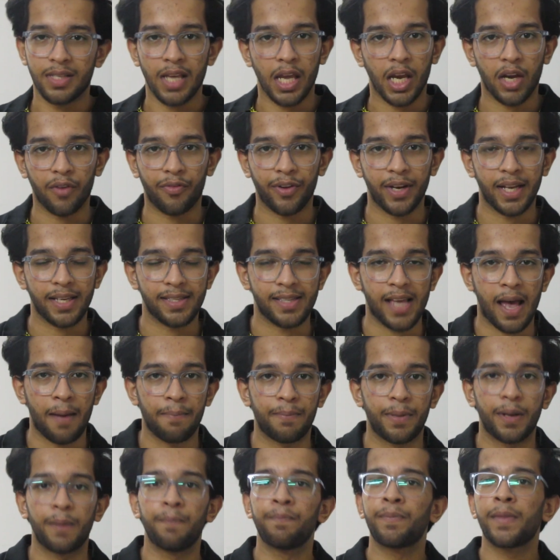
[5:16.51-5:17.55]
sake of an
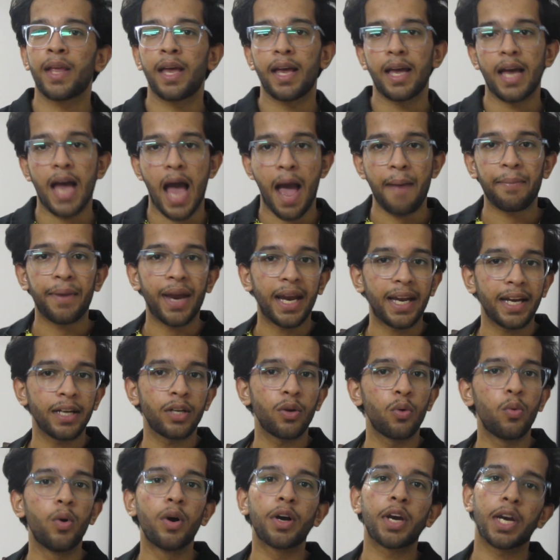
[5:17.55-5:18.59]
example. I'm getting
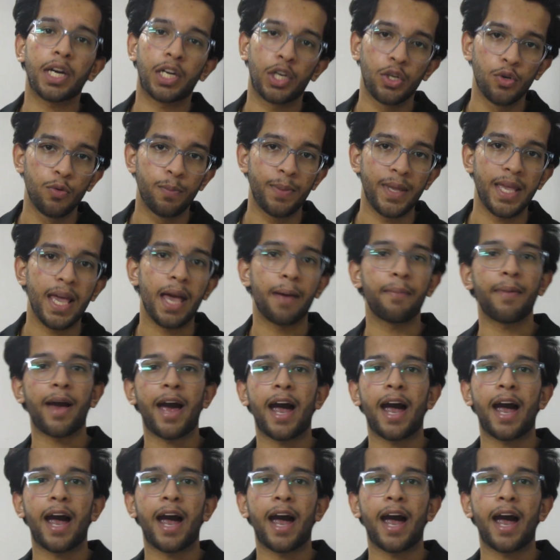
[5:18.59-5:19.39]
to work at 2 p.m.